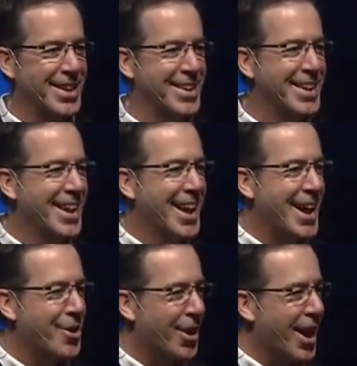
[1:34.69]
And,
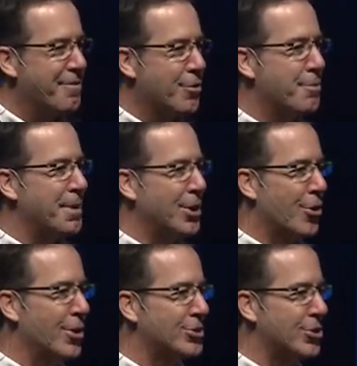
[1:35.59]
and her life group
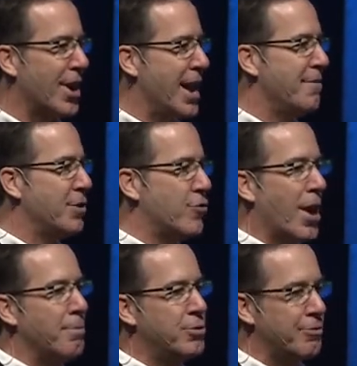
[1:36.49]
encouraged her hey, if you
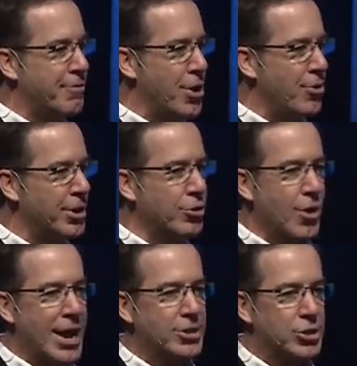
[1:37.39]
dropped your phone and
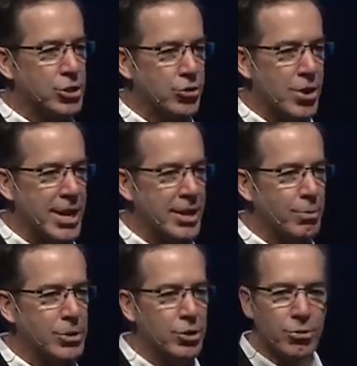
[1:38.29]
cracked your screen,
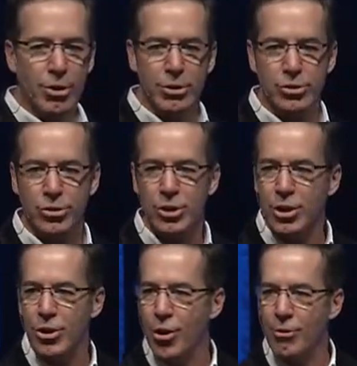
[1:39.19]
would you throw your,
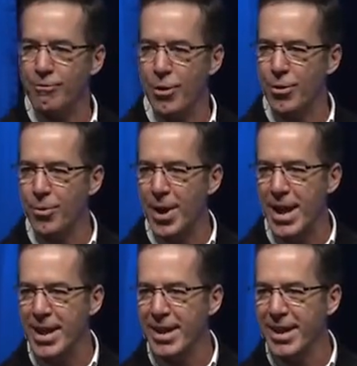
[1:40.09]
your whole phone
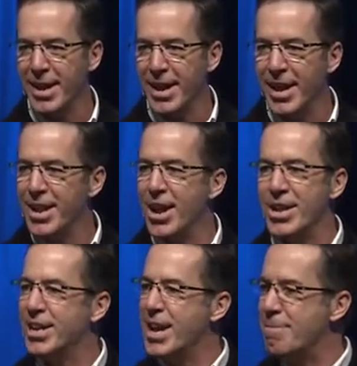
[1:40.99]
away? Now
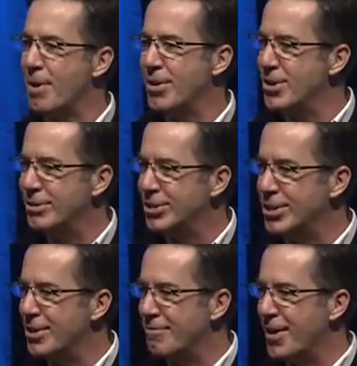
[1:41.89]
you keep on
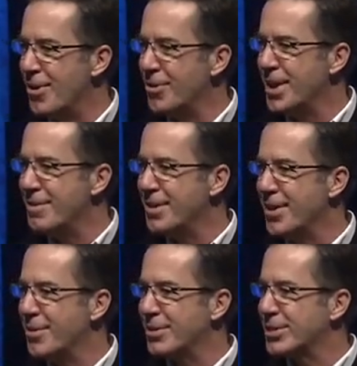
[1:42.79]
using your phone, even
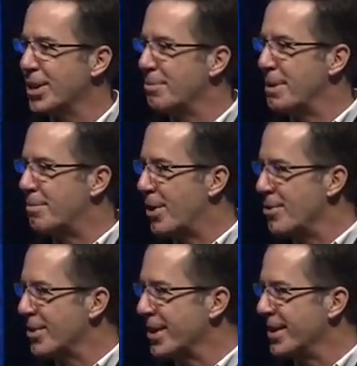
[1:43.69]
though it was a little bit
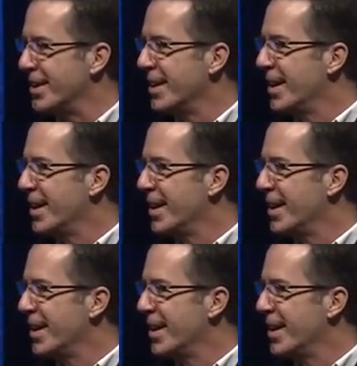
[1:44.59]
broken.